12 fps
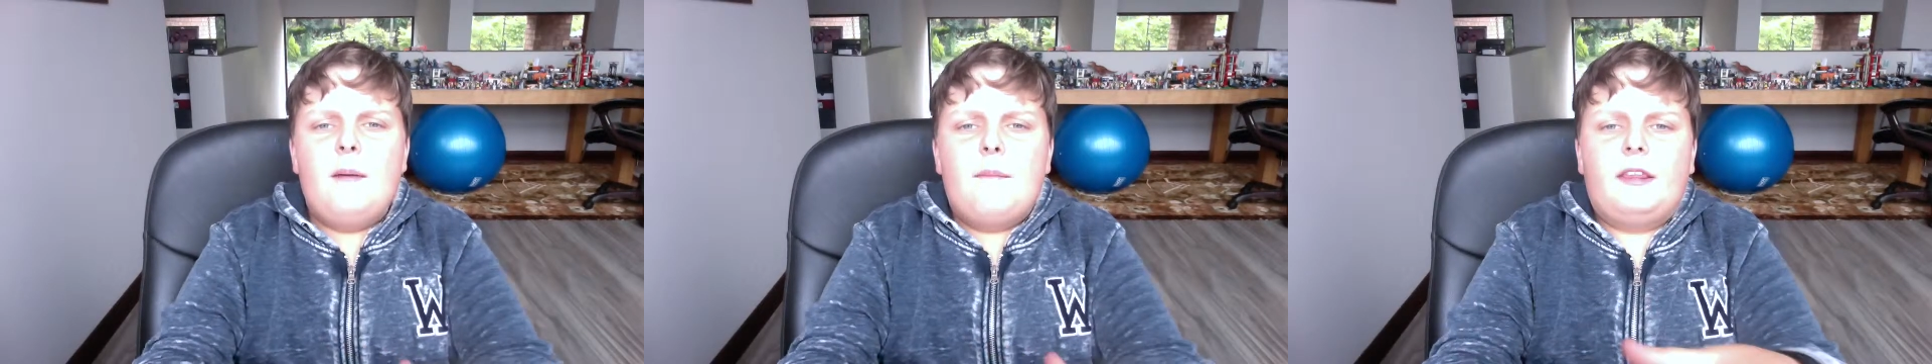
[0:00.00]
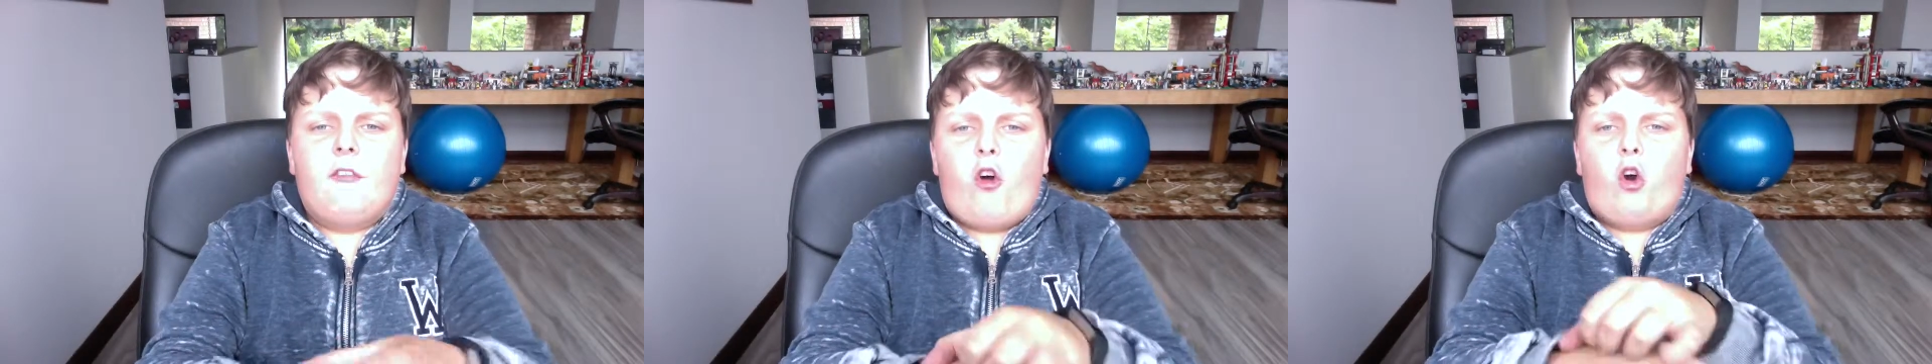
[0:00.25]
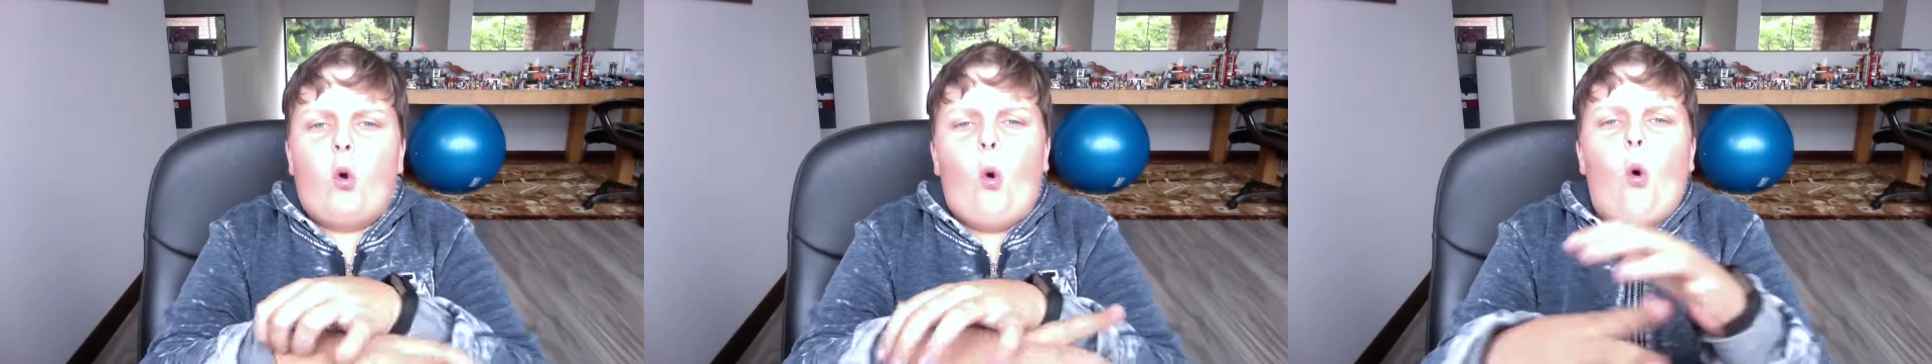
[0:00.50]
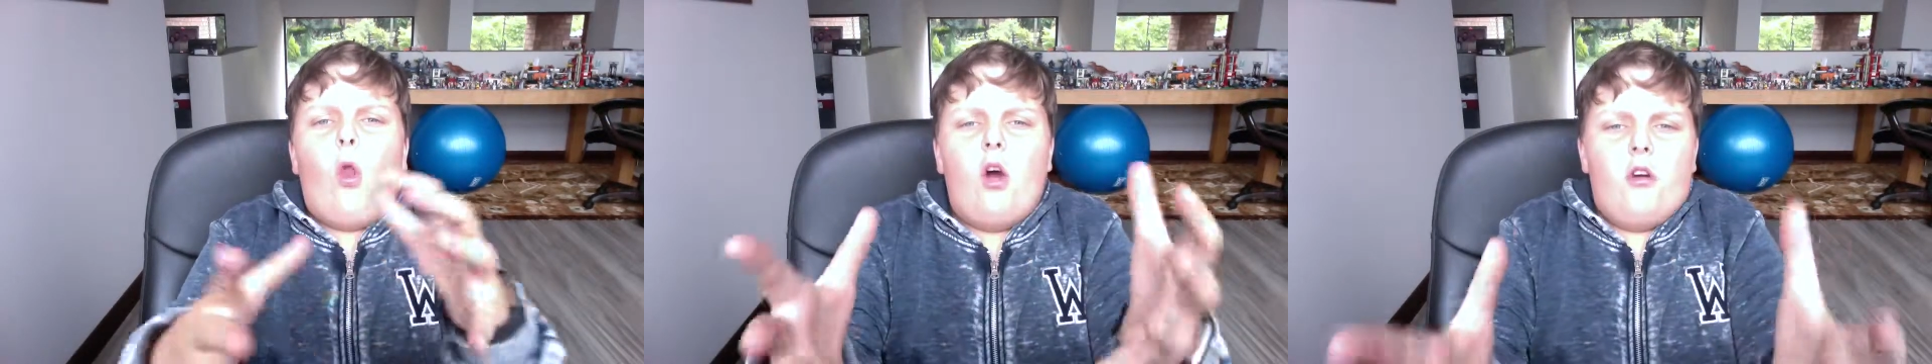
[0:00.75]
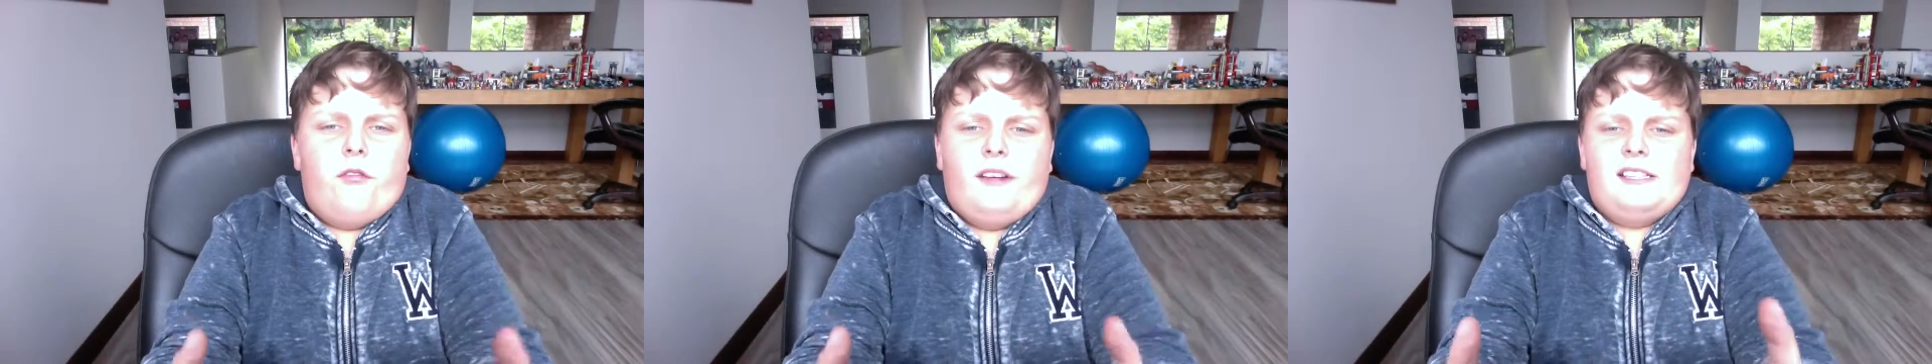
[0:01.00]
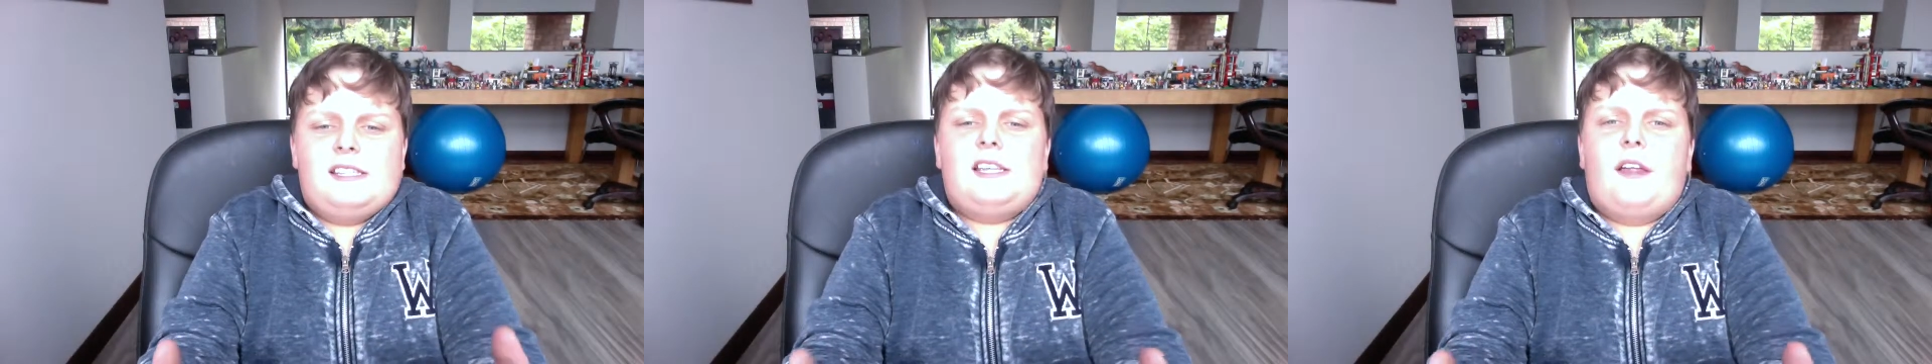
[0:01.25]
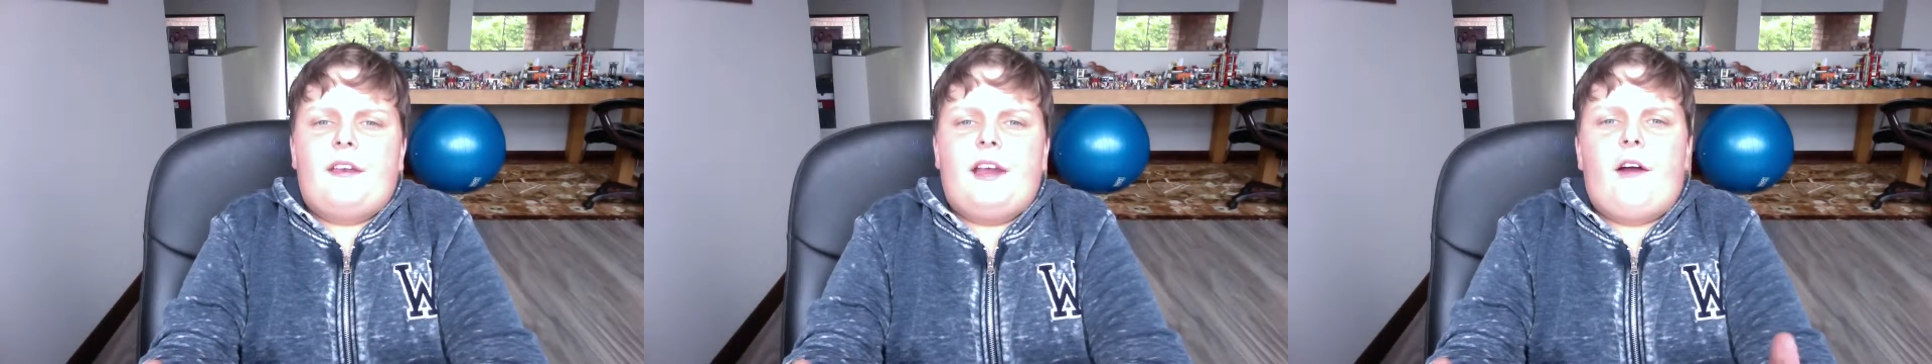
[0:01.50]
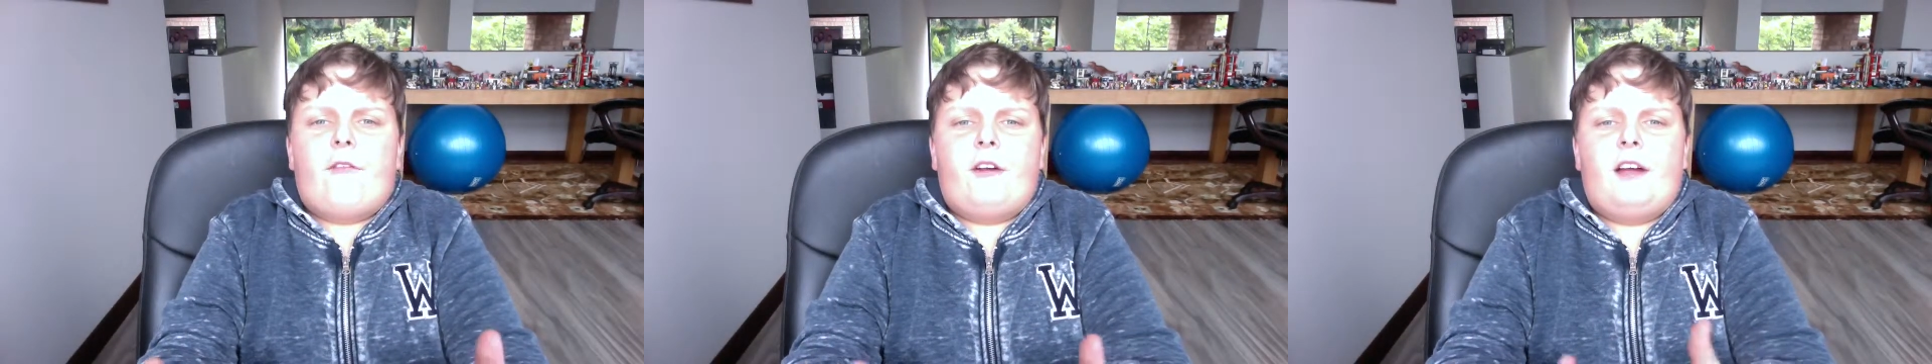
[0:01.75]
but they've got all over in Southern
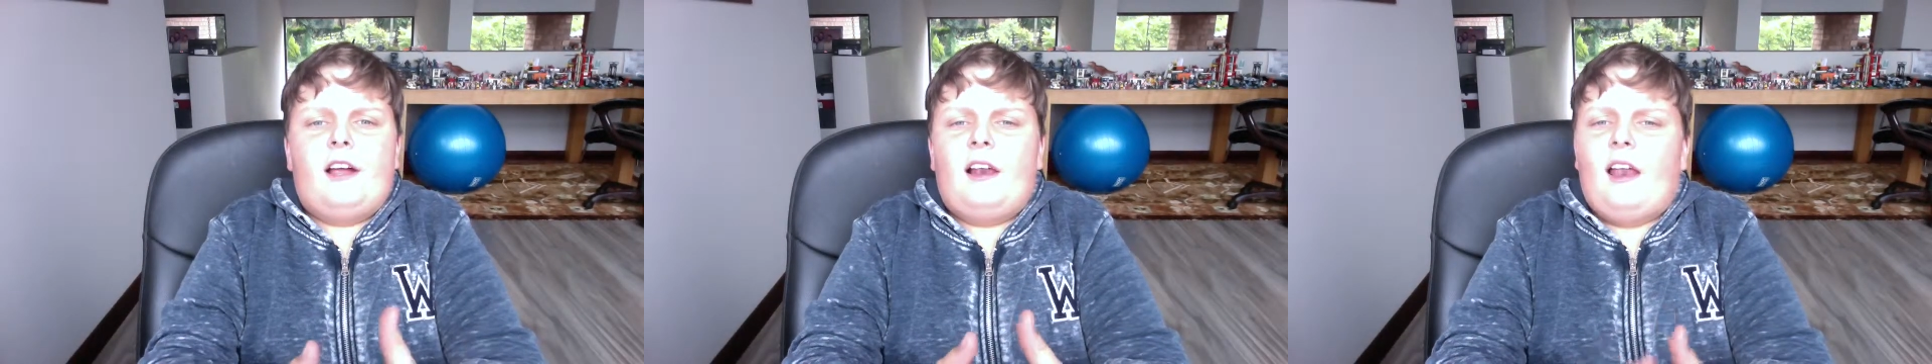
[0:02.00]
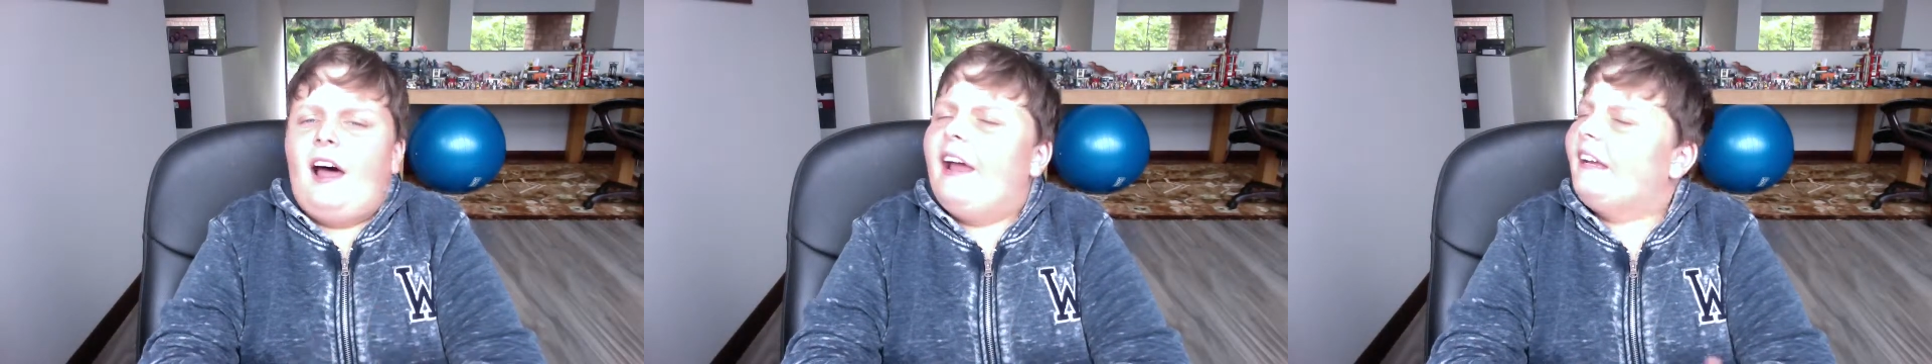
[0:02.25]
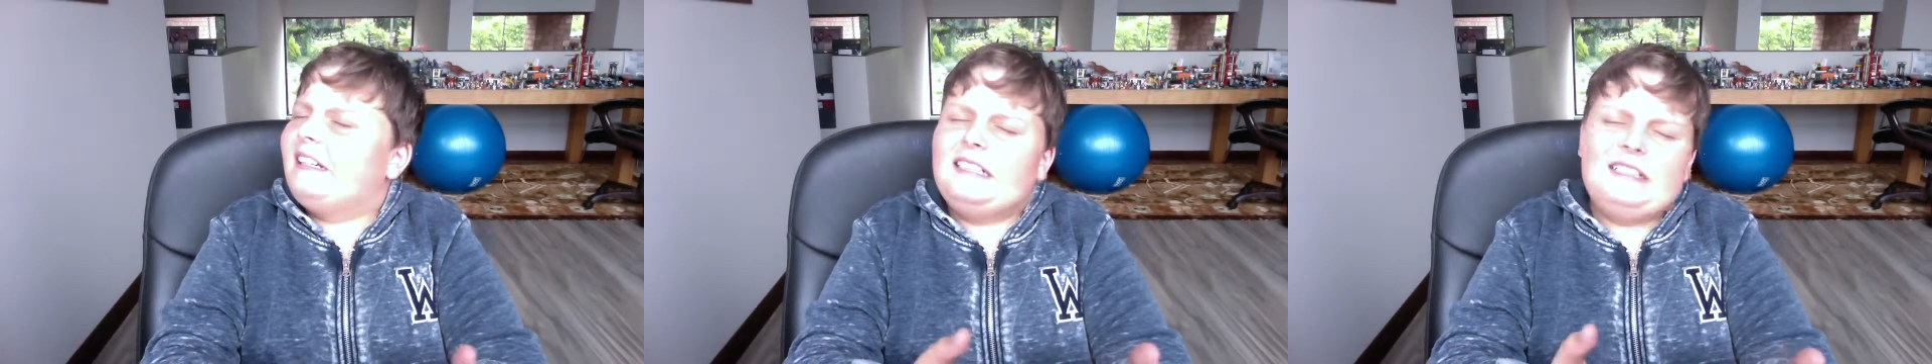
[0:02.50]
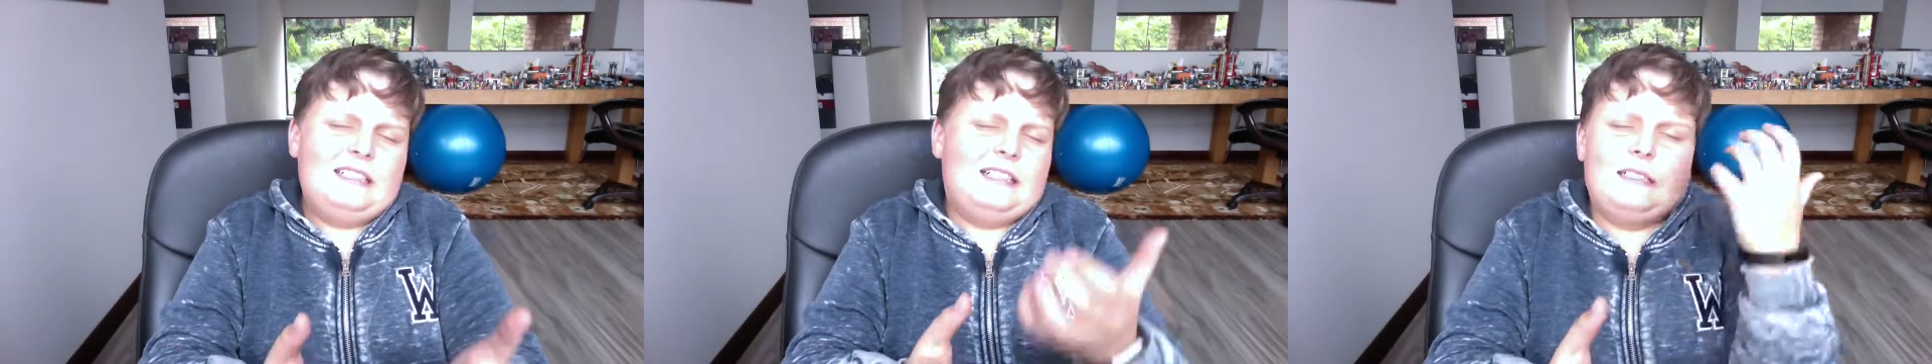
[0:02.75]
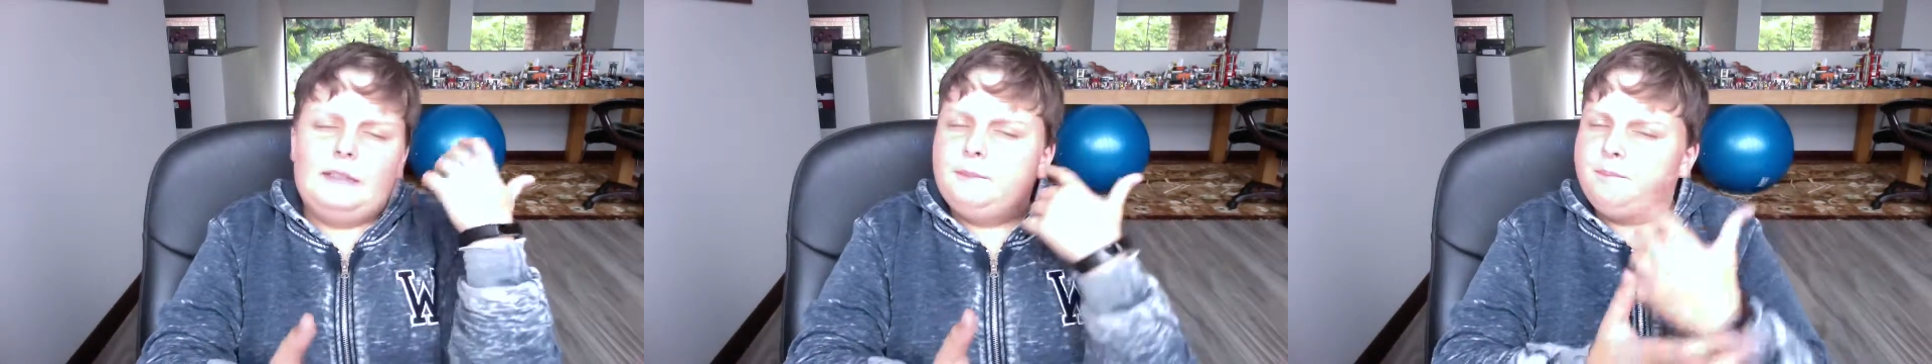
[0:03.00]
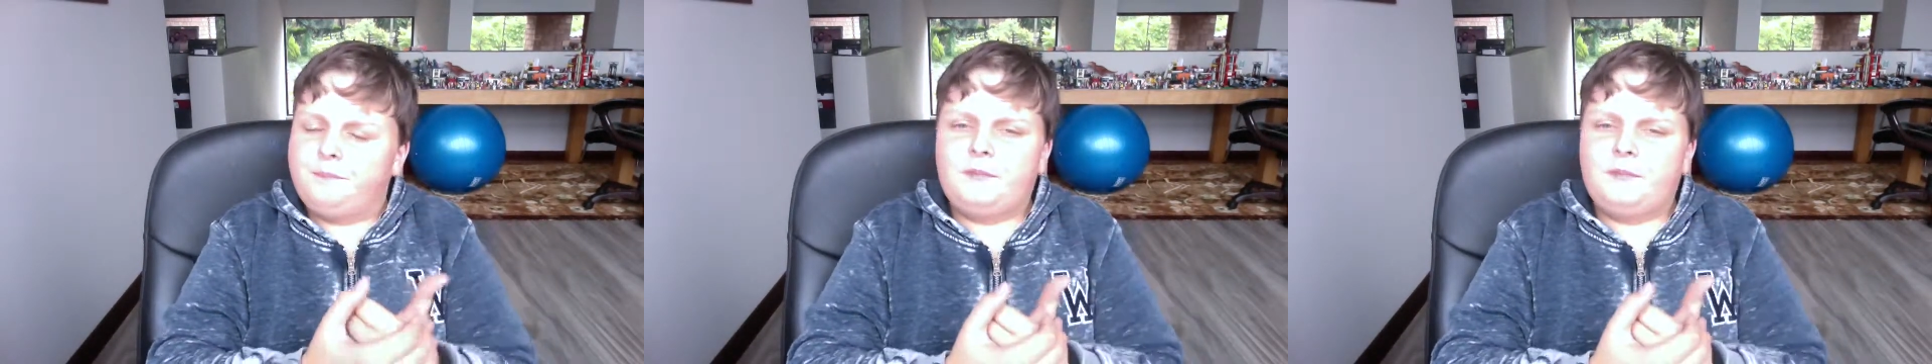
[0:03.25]
Africa, like,